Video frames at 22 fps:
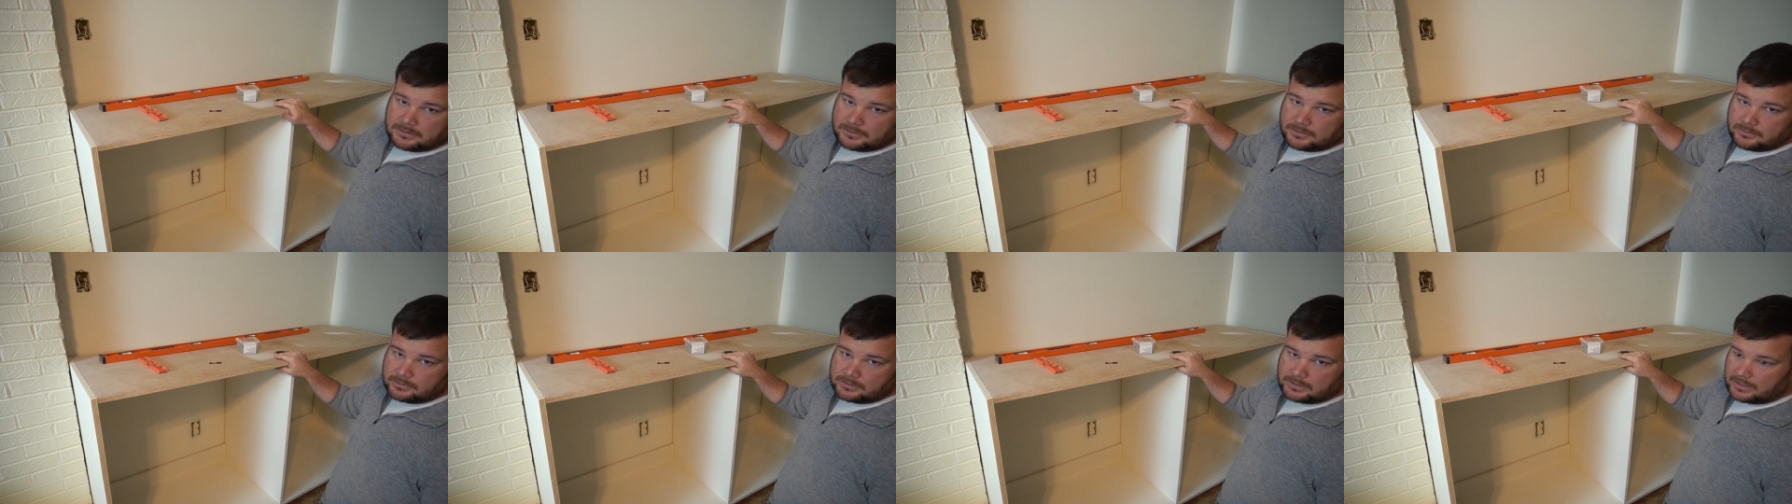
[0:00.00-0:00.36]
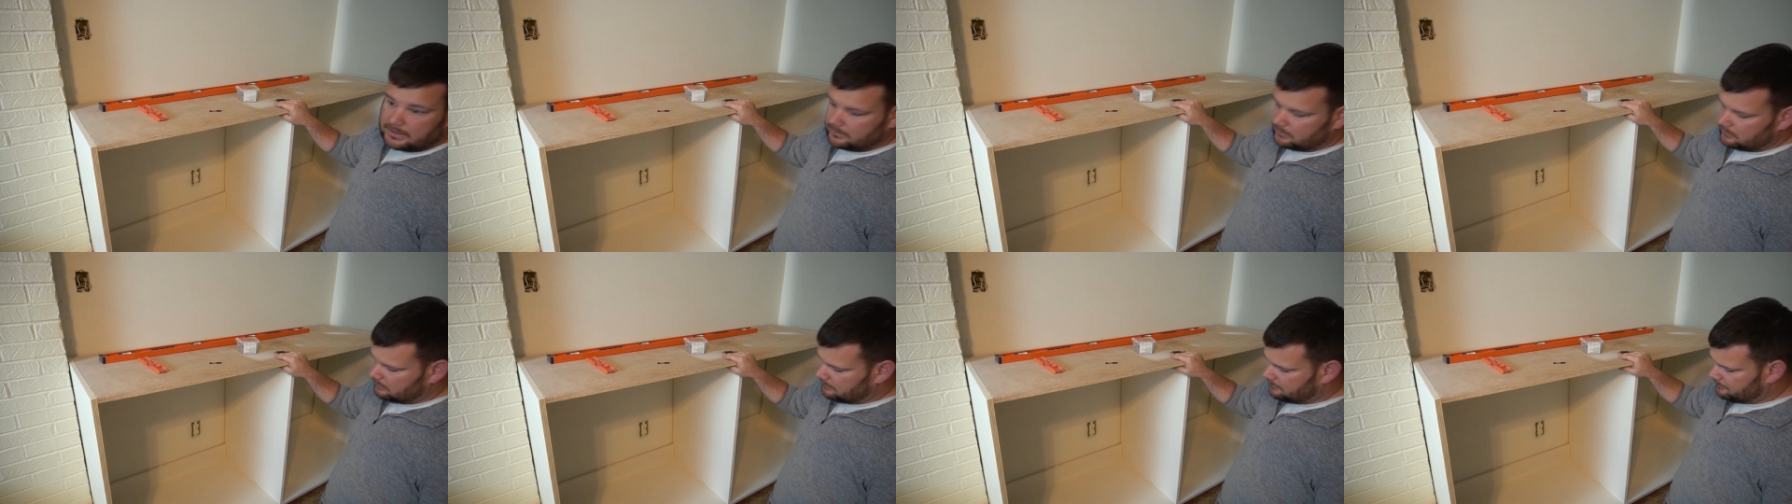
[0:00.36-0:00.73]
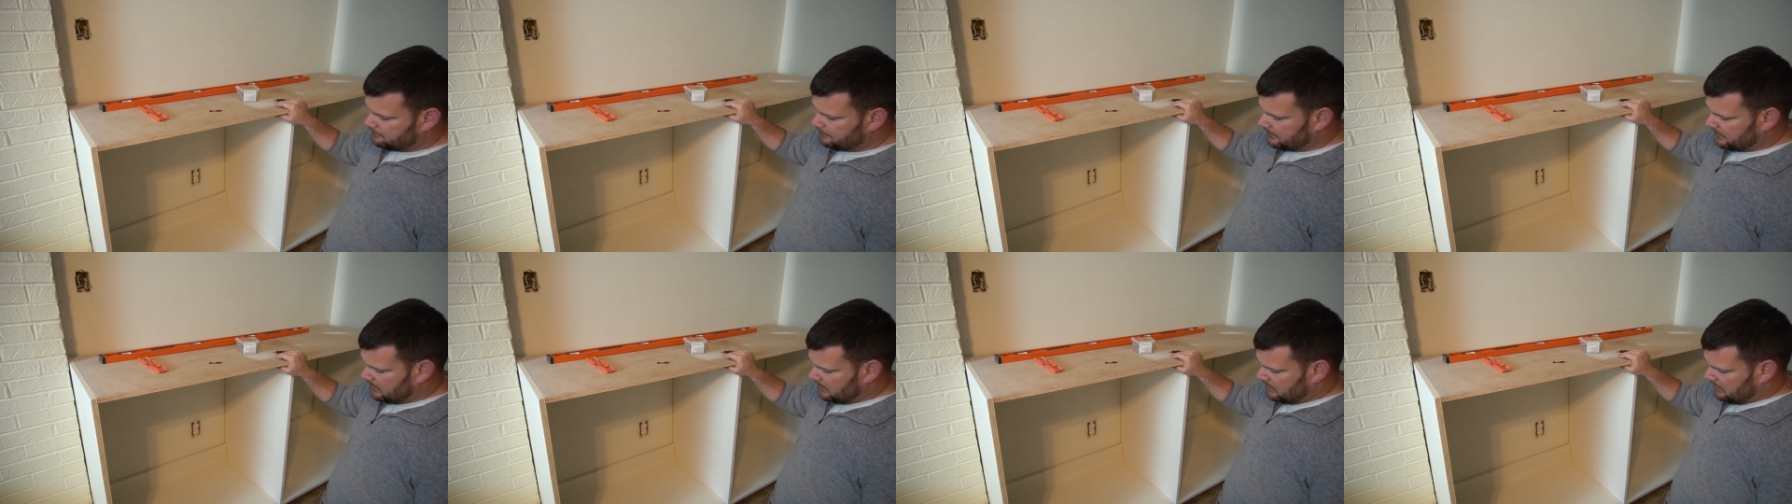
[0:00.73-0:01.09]
degree angle.
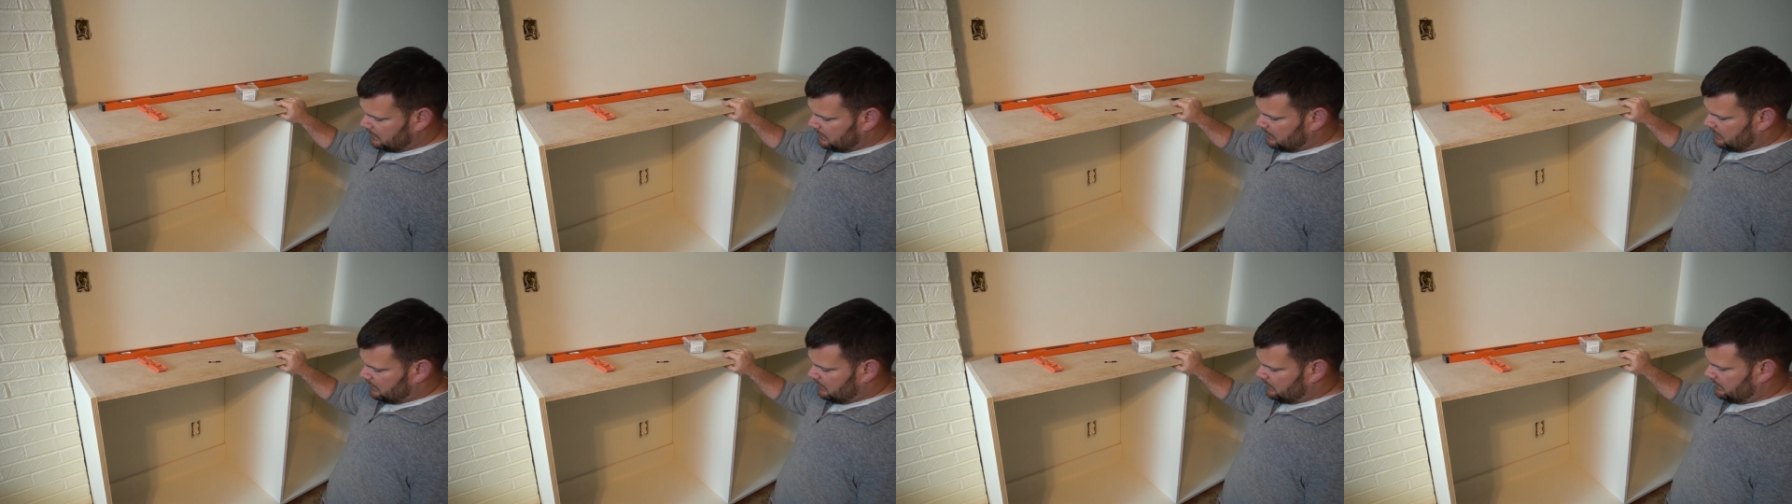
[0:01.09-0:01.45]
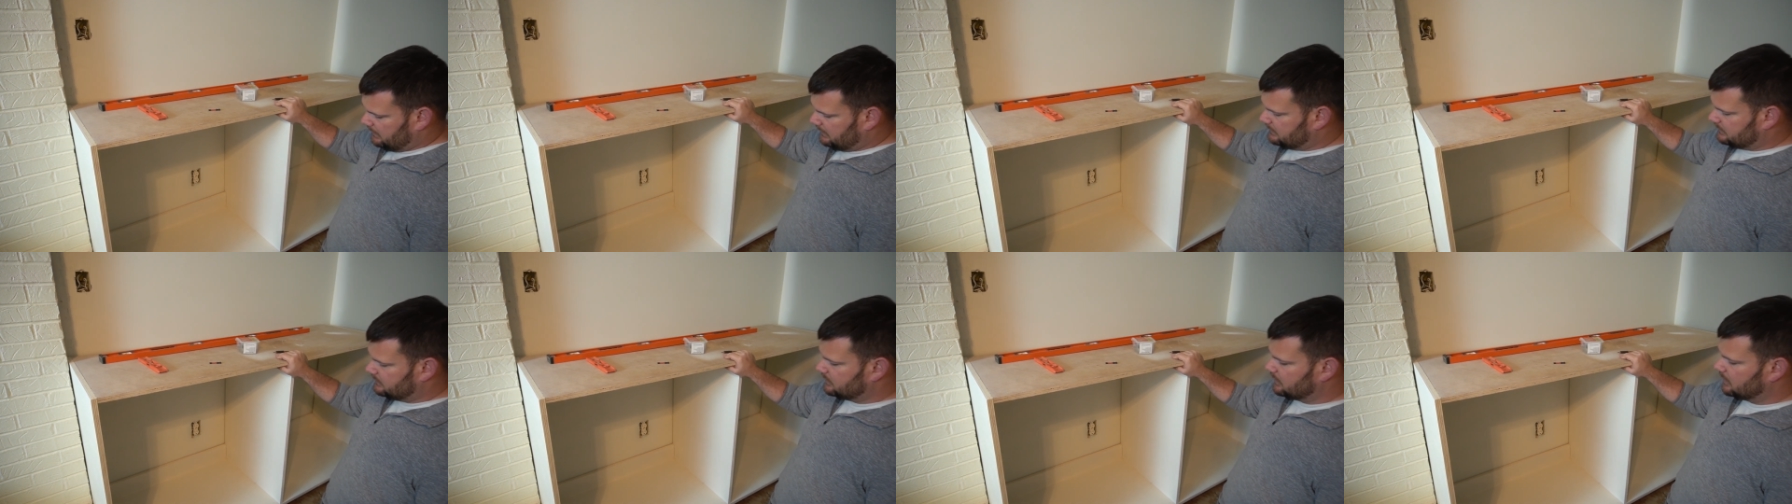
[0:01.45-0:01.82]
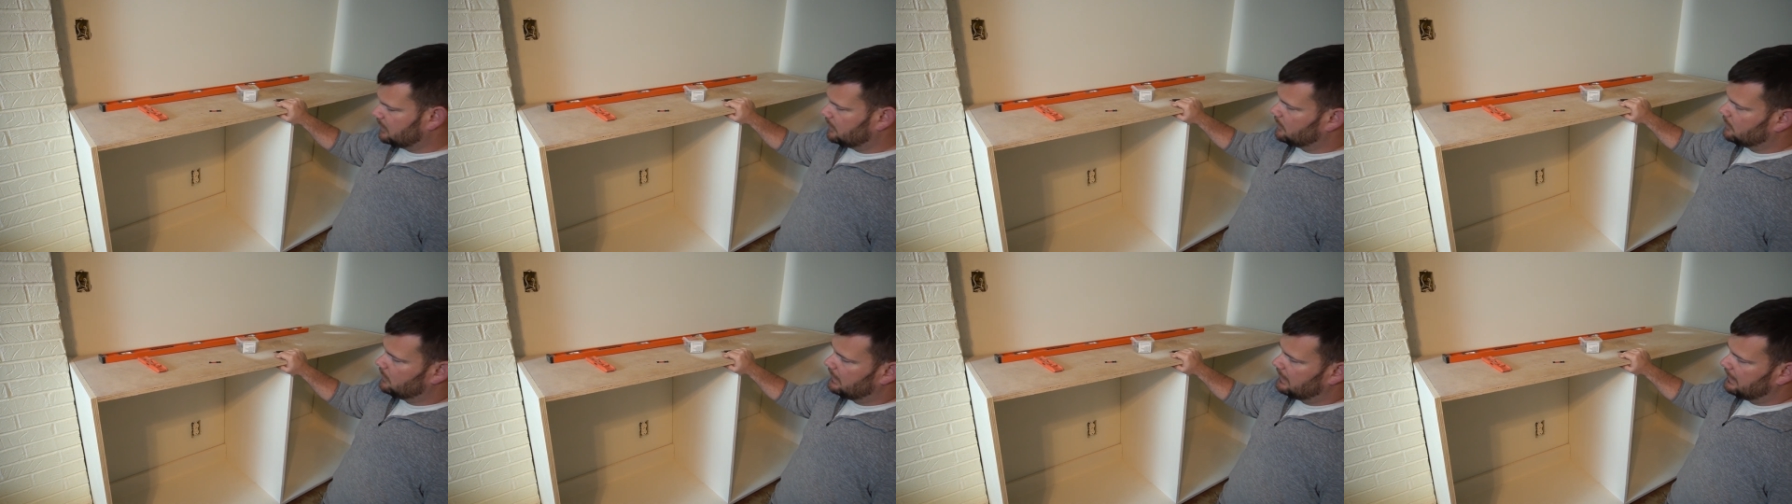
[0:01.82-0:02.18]
And
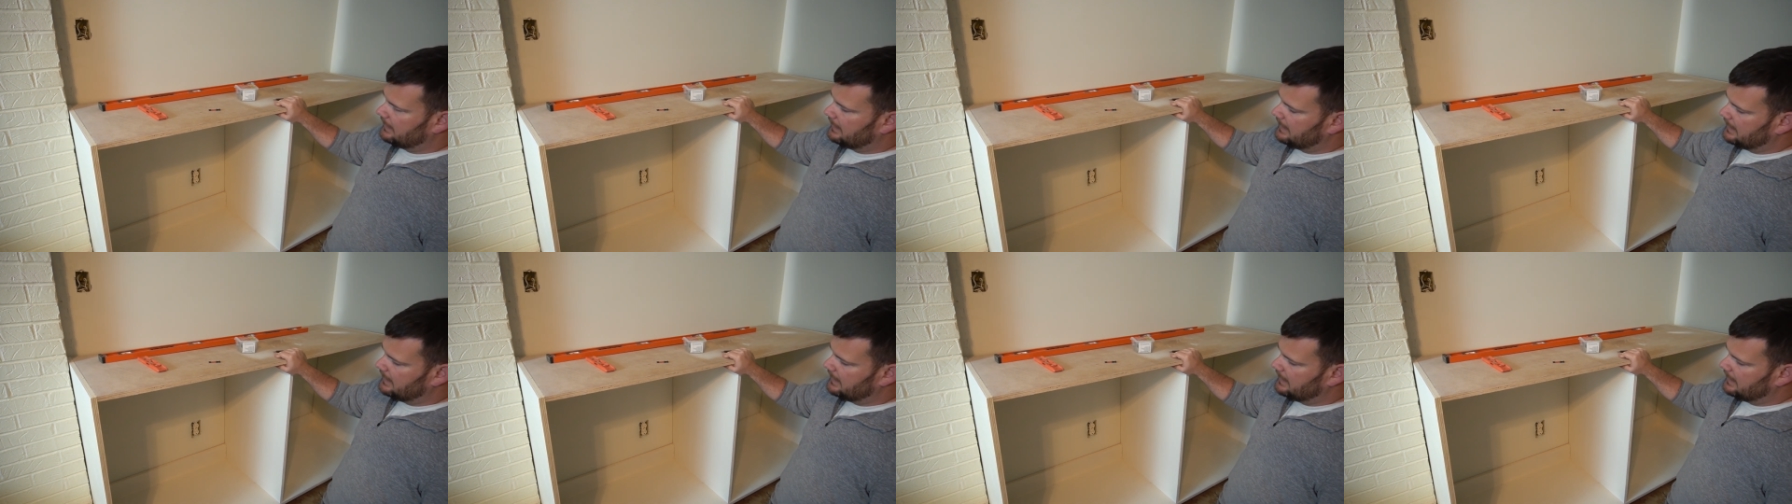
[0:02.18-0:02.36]
so I